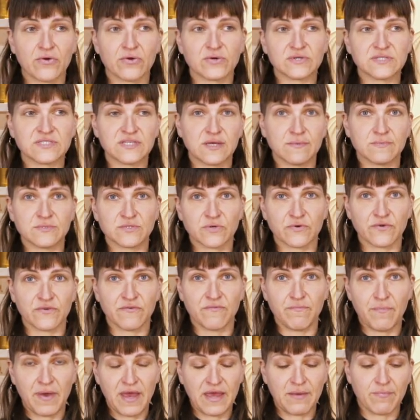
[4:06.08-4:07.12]
or some sort
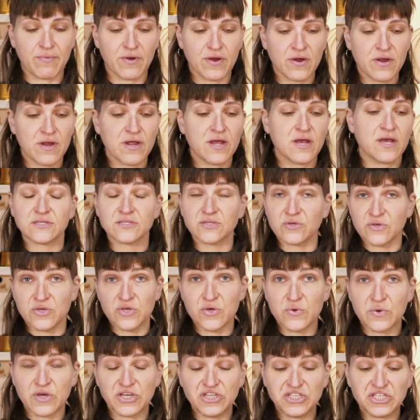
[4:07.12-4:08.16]
of paper, so
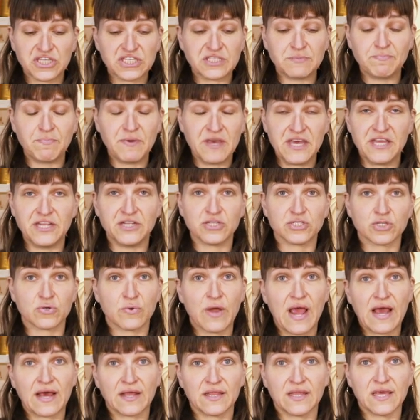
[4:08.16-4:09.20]
you can just pin
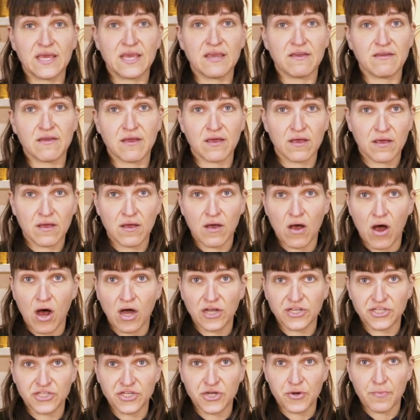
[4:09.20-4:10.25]
directly
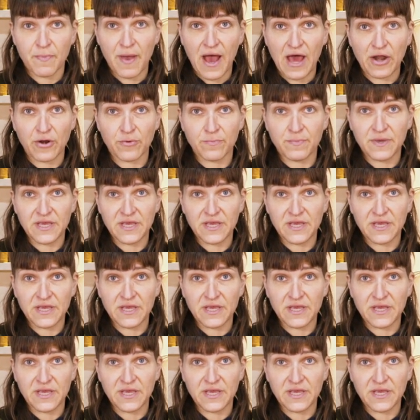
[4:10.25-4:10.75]
onto your pattern